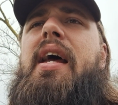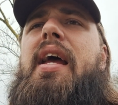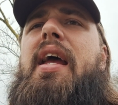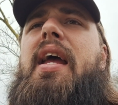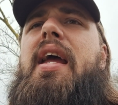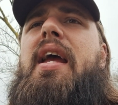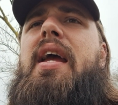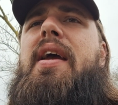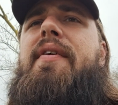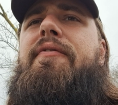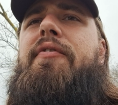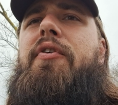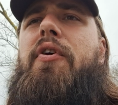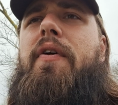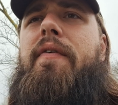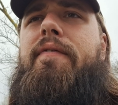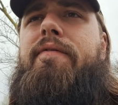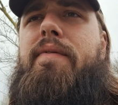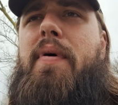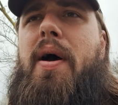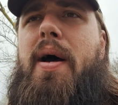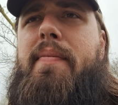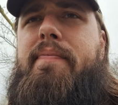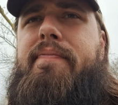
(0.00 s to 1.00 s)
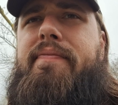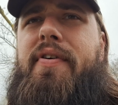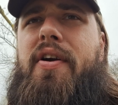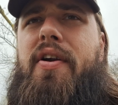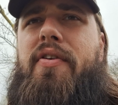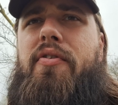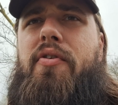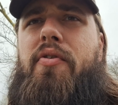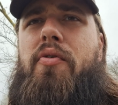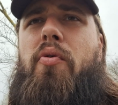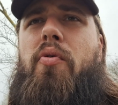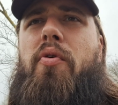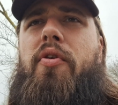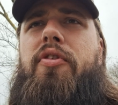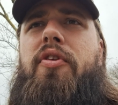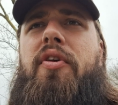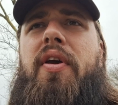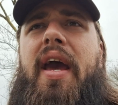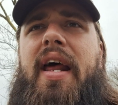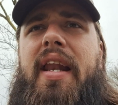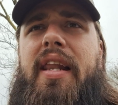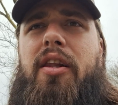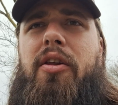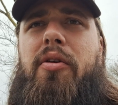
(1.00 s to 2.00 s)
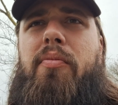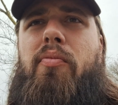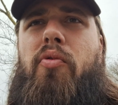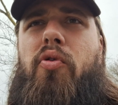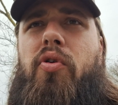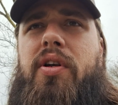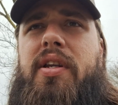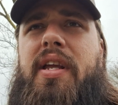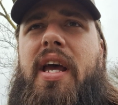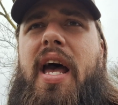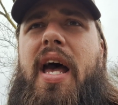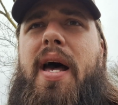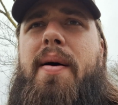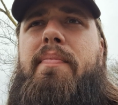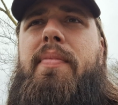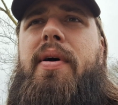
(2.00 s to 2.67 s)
If you're up further north, you got a little more time.